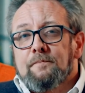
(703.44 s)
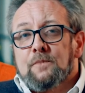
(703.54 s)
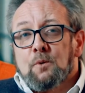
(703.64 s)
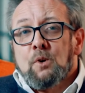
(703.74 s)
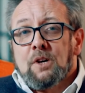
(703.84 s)

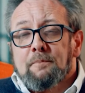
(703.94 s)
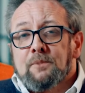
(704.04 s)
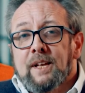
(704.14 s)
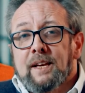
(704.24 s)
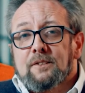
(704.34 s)
So what
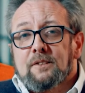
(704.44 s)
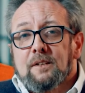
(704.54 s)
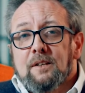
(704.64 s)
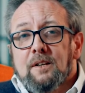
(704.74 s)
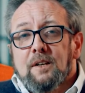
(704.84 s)
comes next?
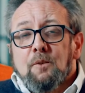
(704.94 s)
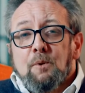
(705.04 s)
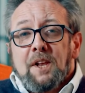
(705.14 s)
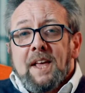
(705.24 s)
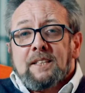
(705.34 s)

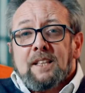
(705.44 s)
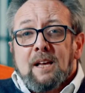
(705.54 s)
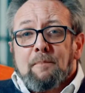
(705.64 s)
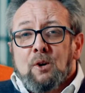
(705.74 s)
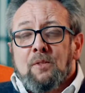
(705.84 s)
Well, the next
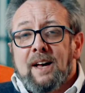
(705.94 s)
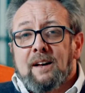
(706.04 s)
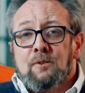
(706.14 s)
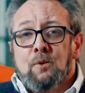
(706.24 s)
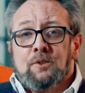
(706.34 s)
layer beyond that,
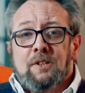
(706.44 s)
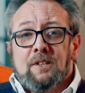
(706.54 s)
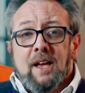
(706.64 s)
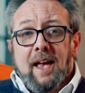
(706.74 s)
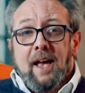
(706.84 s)
of course, is
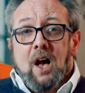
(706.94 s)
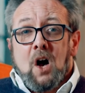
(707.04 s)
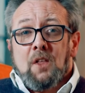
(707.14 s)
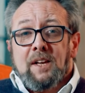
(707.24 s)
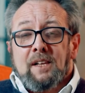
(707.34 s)

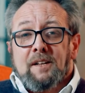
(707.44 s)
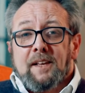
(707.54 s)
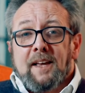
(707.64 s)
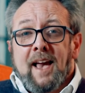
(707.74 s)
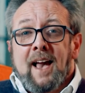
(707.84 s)
are they
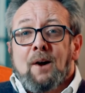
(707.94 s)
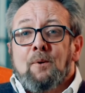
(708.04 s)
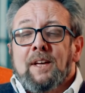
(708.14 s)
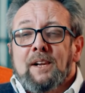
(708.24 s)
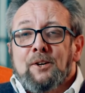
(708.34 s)
learning? How
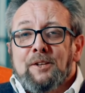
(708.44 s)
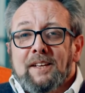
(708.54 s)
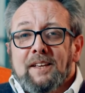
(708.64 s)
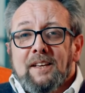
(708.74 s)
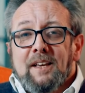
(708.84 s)
are they
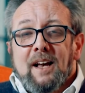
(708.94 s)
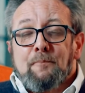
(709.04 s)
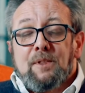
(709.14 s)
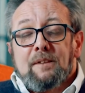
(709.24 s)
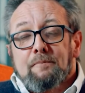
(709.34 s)
learning? And
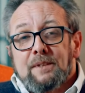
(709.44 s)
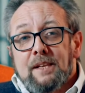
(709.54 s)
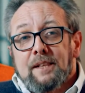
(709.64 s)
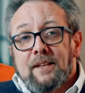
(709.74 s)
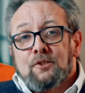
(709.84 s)

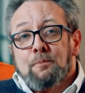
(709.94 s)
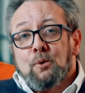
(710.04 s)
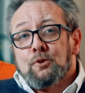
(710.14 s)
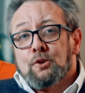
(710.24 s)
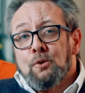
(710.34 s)
within
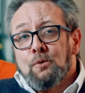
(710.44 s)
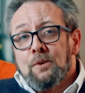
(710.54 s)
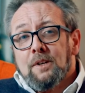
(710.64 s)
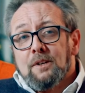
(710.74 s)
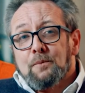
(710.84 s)
NetSport School,
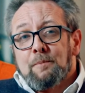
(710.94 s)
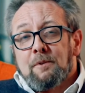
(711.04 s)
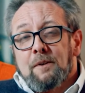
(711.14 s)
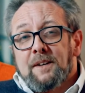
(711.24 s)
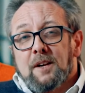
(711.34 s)
we
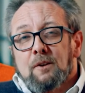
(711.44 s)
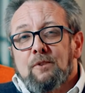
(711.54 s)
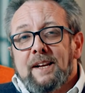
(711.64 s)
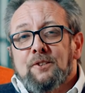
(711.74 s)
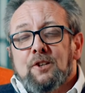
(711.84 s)
provide a
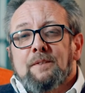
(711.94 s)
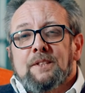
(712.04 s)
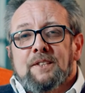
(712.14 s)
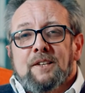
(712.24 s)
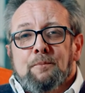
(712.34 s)
range of
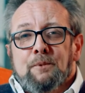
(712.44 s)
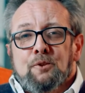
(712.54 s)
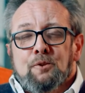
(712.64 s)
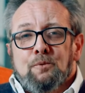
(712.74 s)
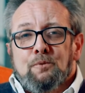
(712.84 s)
assessment
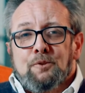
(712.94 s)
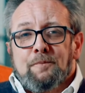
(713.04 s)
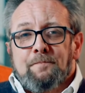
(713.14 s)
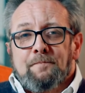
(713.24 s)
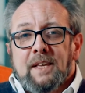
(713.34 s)
tools.
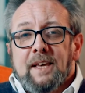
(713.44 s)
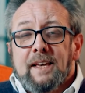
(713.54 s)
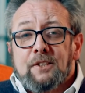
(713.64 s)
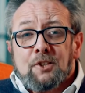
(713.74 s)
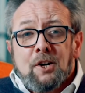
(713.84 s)

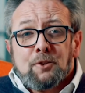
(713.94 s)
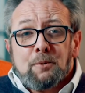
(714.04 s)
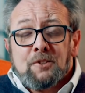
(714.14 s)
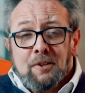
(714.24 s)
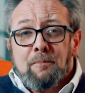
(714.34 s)
It starts
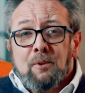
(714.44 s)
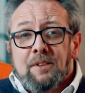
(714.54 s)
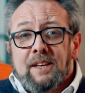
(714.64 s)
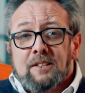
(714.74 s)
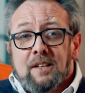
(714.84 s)
with simple things